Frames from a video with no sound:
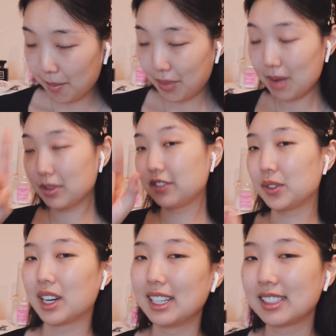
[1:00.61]
But
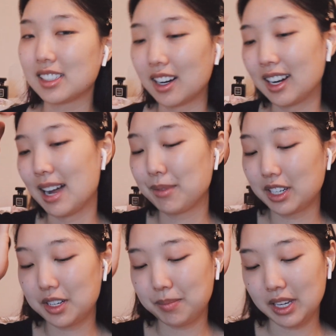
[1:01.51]
before I start, I'm
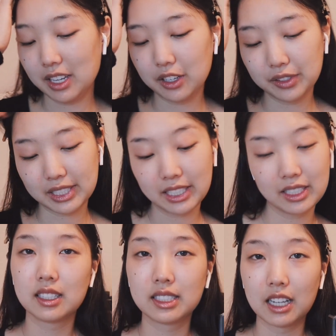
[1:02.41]
gonna be
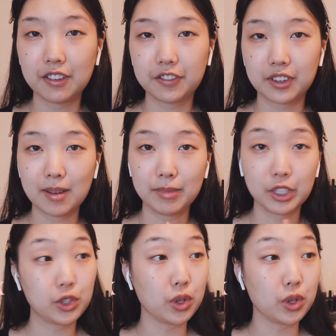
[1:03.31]
using stuff from the